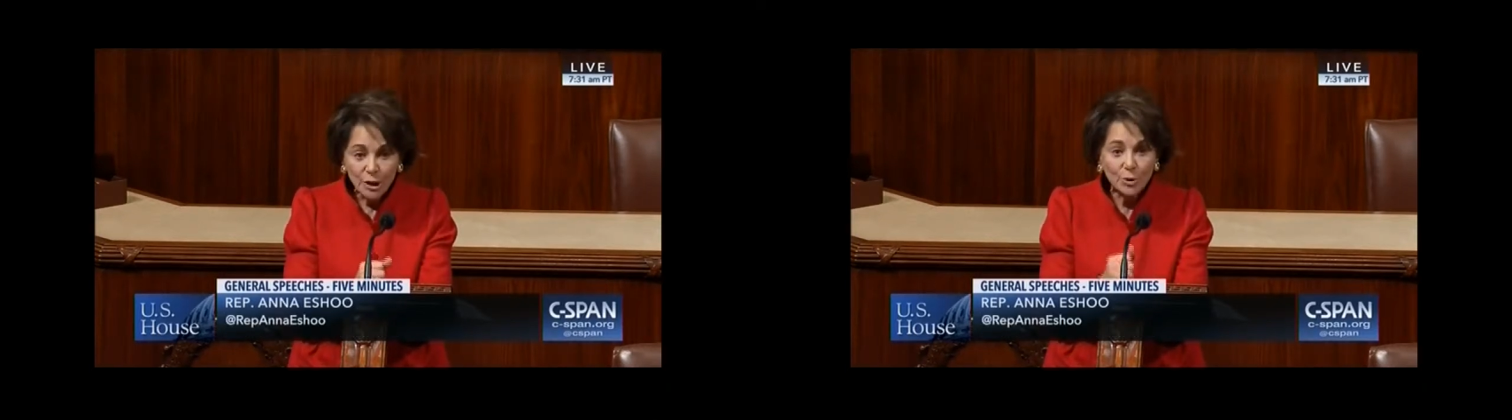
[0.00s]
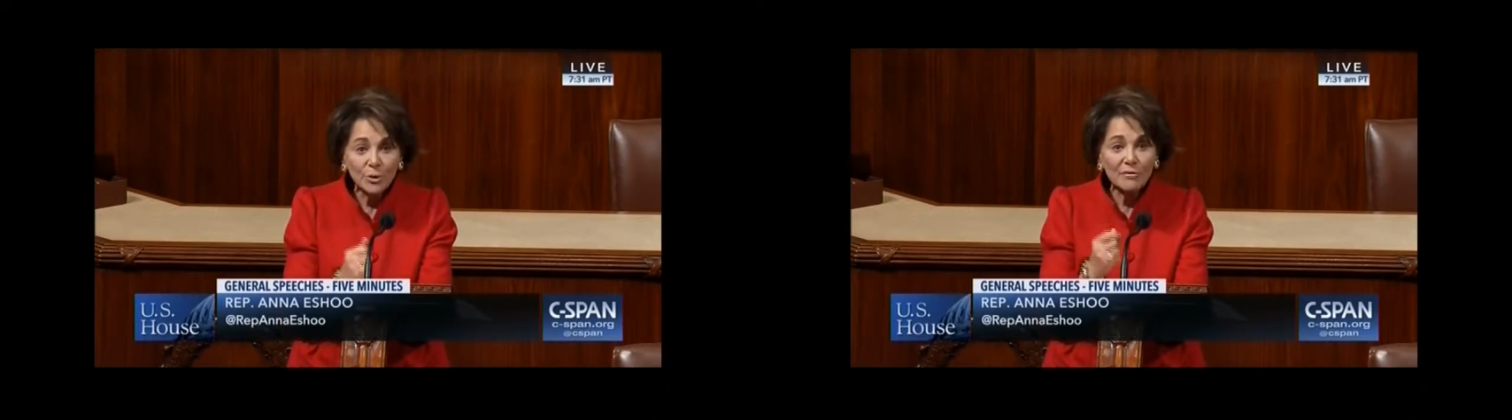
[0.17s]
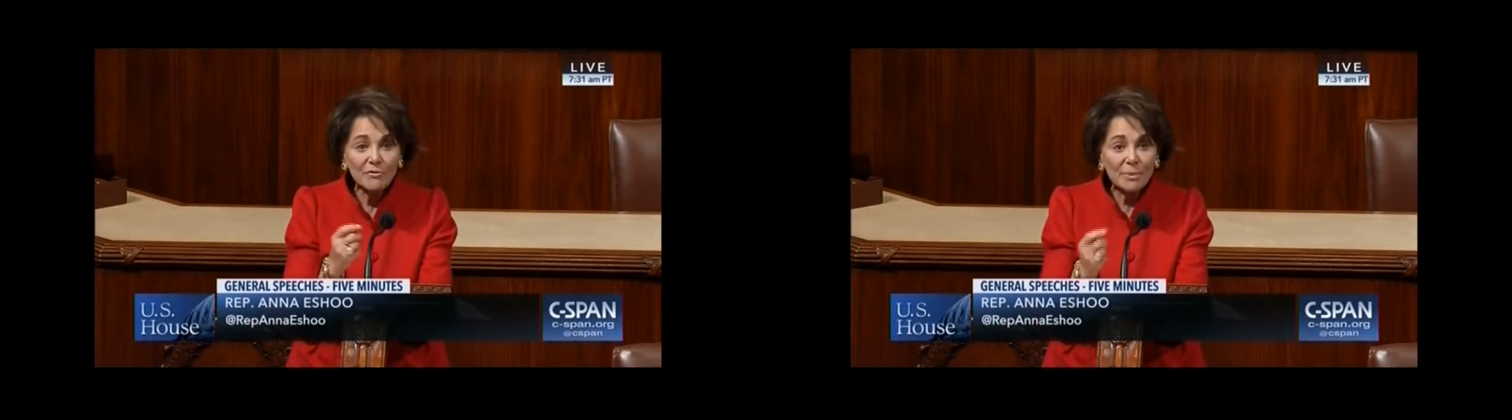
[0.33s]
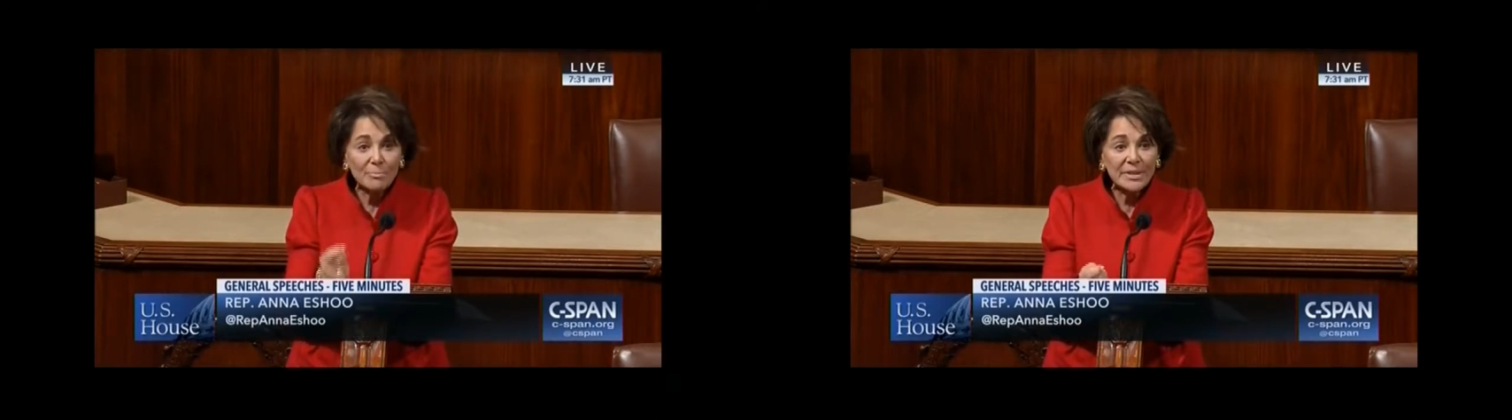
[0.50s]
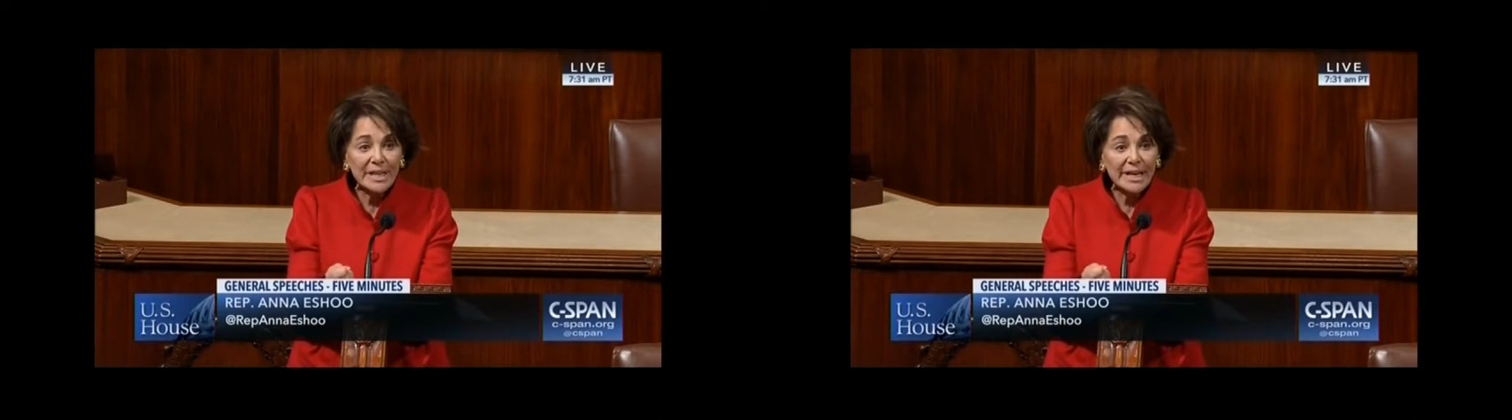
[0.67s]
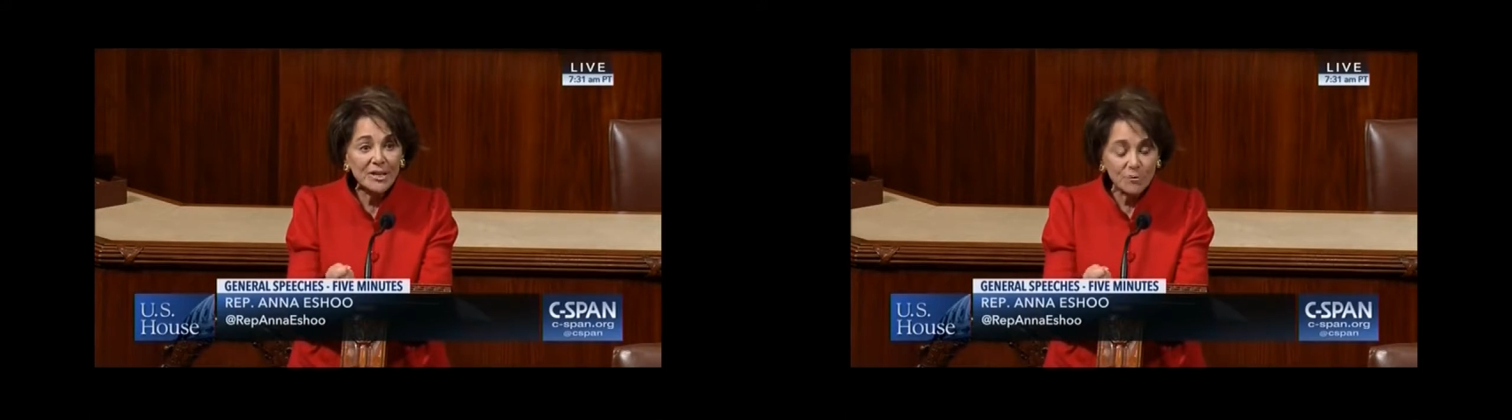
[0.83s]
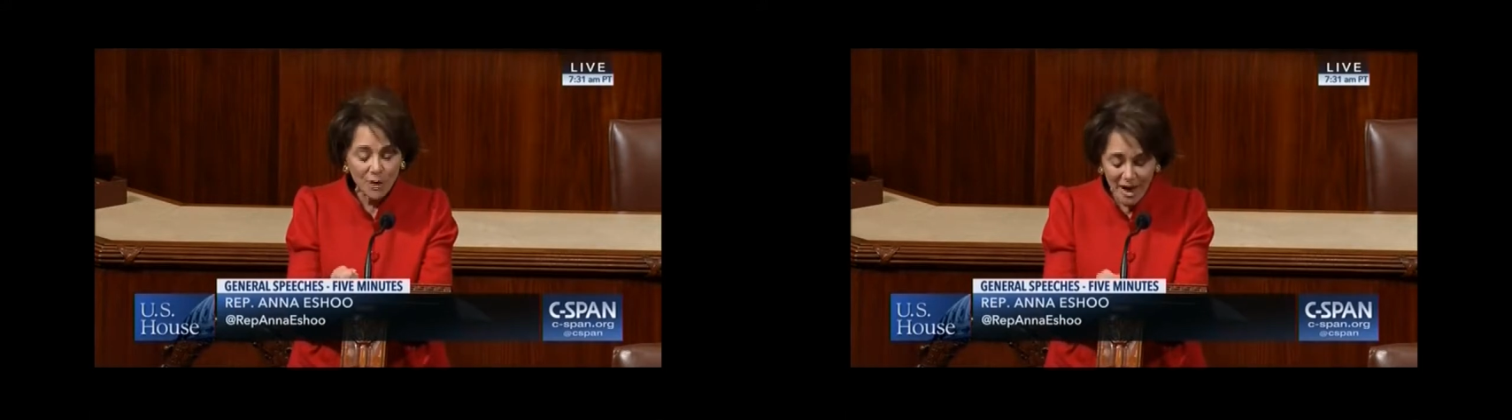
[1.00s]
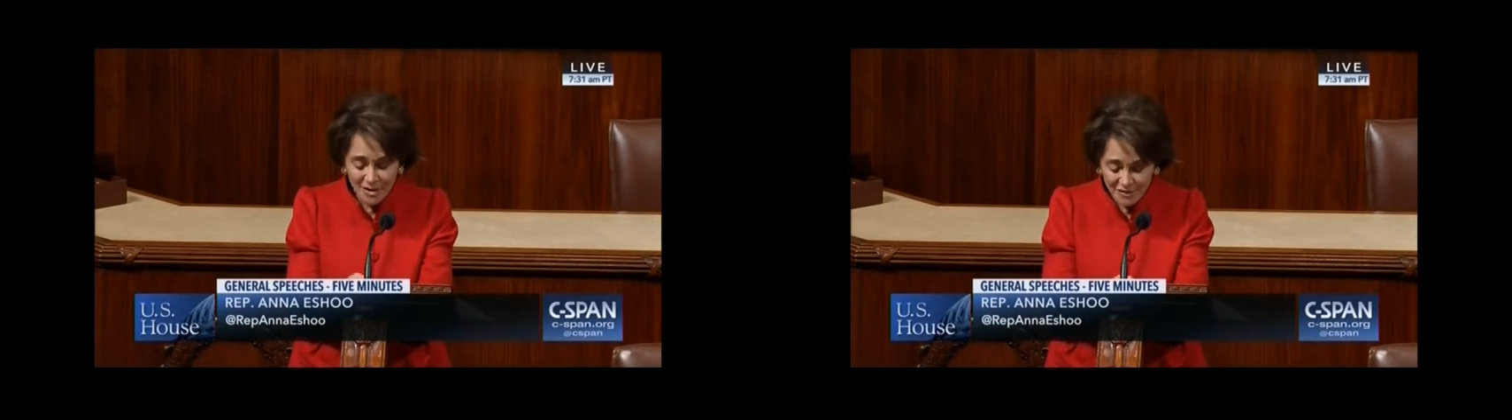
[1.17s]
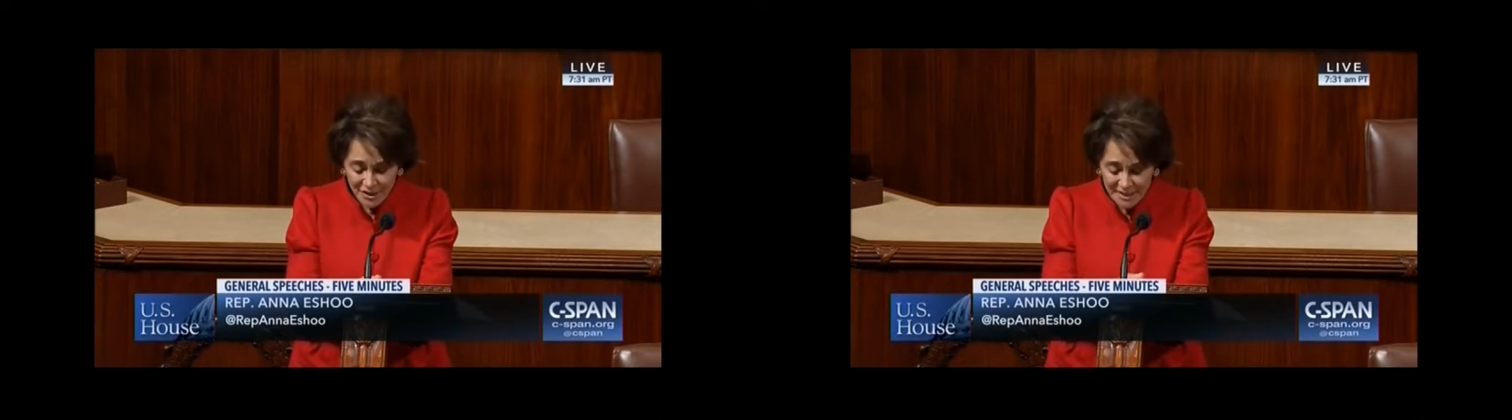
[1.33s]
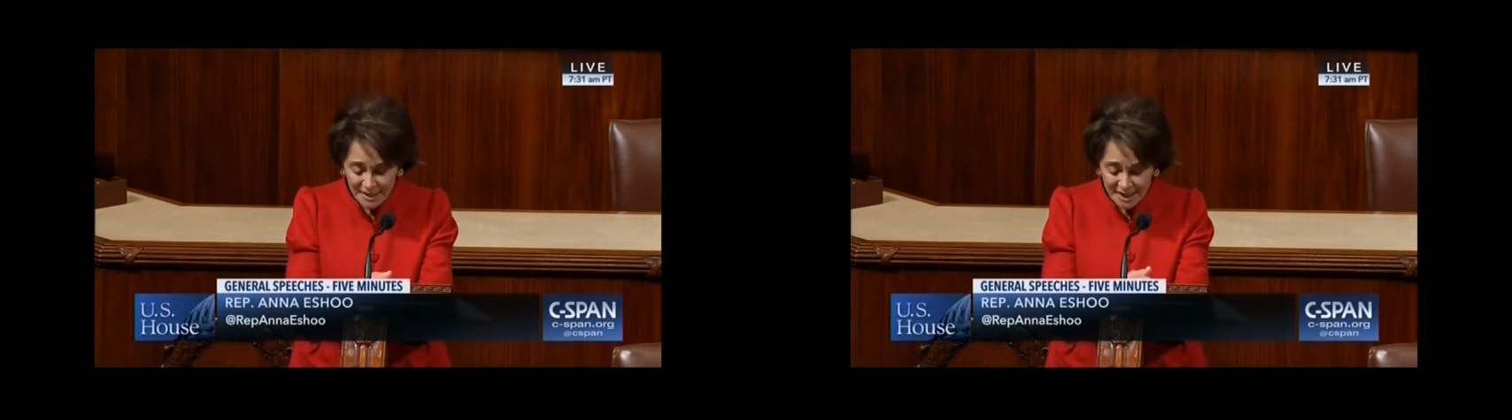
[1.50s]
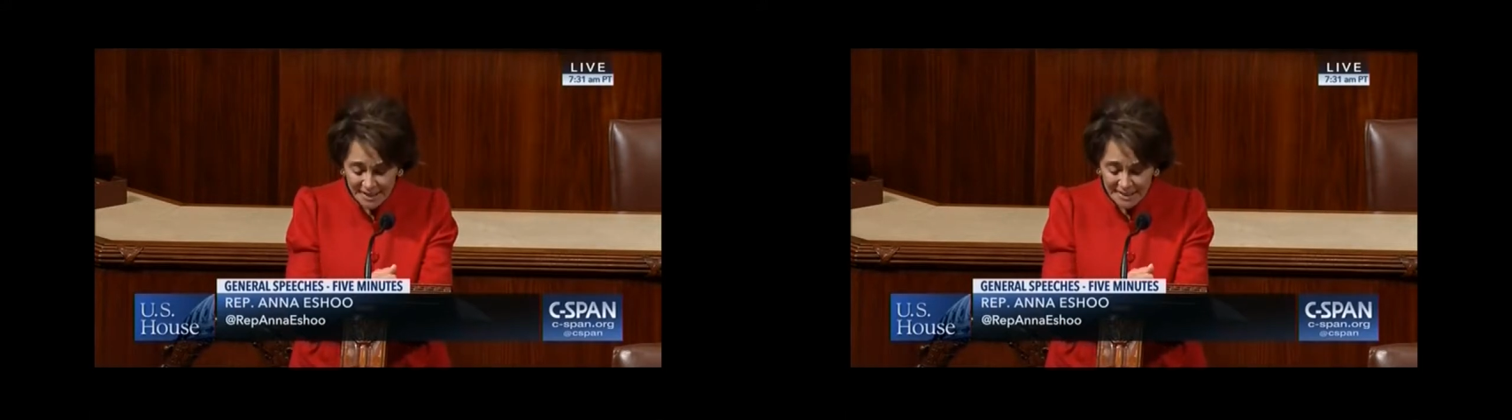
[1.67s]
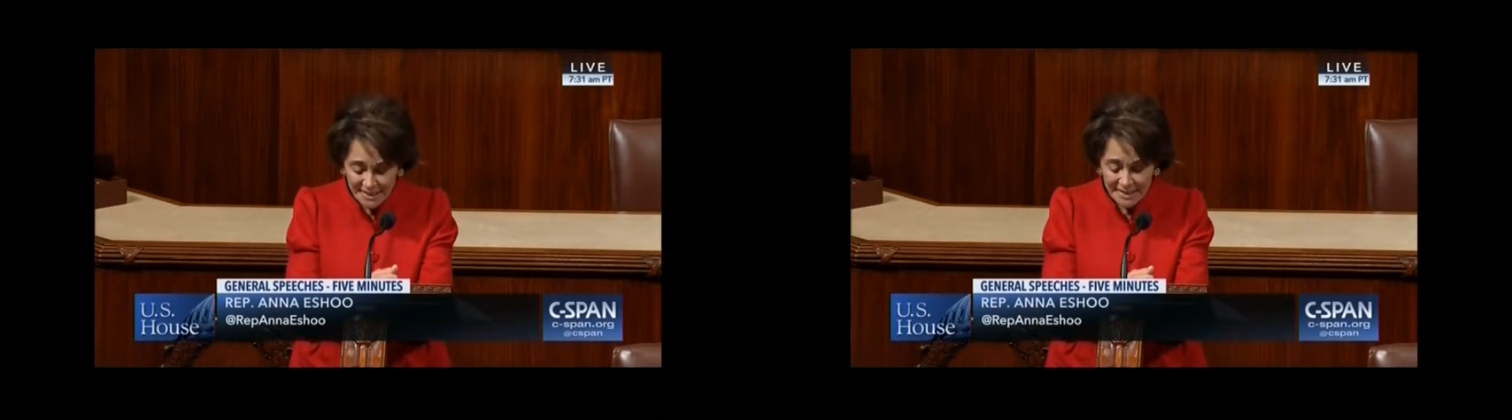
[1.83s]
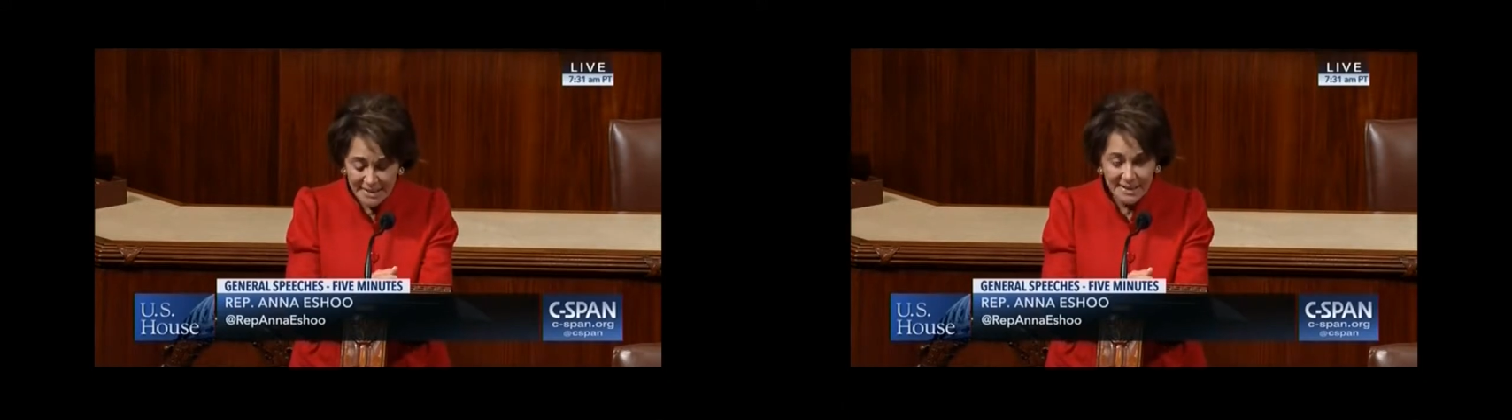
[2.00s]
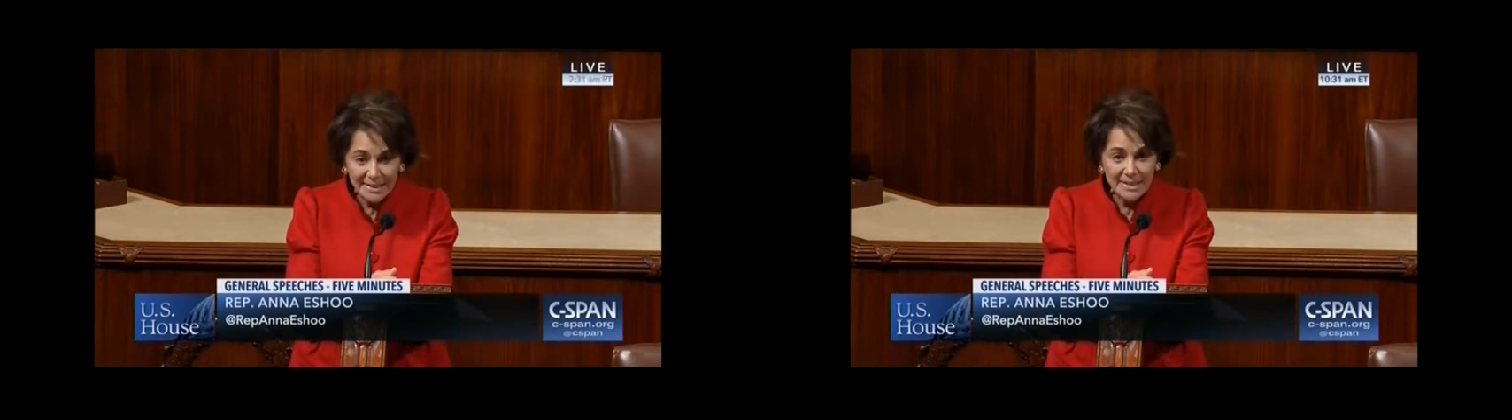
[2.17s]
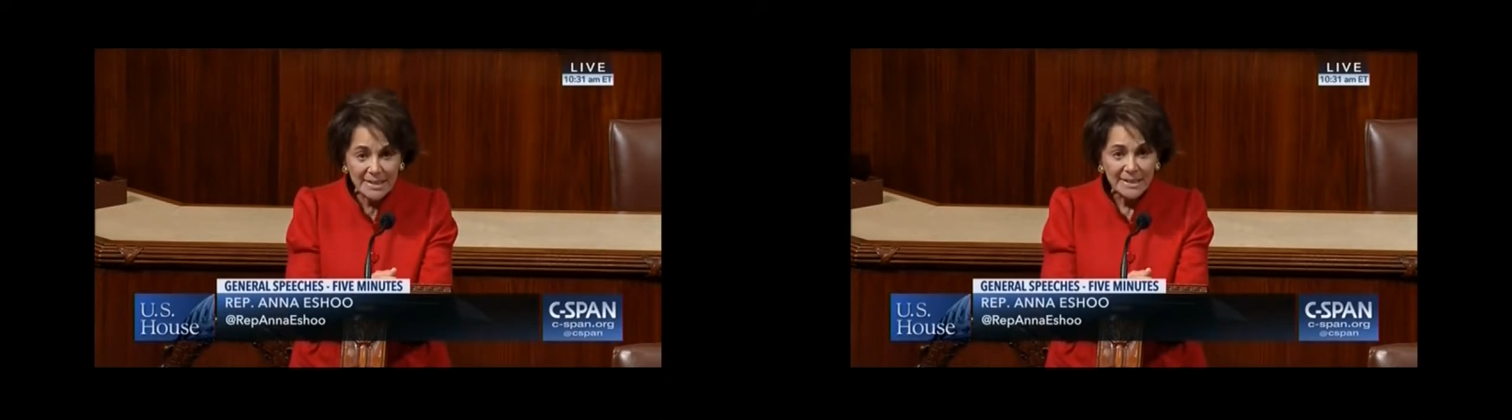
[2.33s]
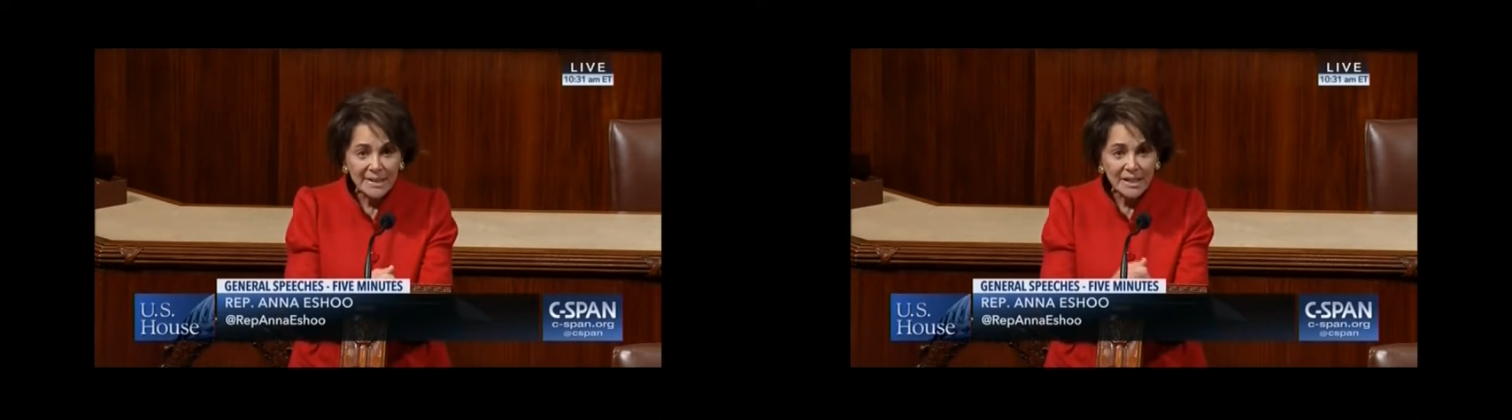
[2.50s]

who have obtained driver's licenses.